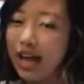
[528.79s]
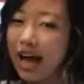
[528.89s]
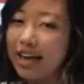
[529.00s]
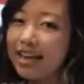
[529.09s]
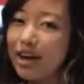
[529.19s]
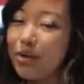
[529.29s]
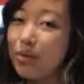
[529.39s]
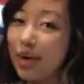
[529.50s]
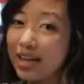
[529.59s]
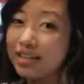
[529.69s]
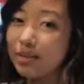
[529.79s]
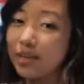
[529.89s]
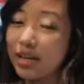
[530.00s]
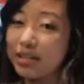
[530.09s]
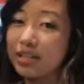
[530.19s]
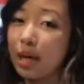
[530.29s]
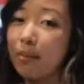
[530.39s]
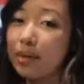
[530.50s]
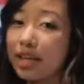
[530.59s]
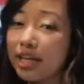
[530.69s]
I can't wait to play this
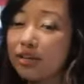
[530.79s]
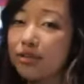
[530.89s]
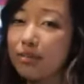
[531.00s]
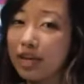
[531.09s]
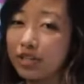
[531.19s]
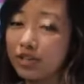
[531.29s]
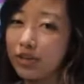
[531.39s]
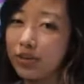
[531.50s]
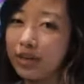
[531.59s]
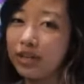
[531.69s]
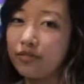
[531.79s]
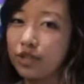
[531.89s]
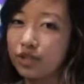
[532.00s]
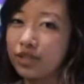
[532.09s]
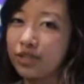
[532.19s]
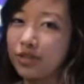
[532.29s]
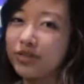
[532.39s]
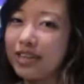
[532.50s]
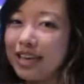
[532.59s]
completely remastered 3D version soon.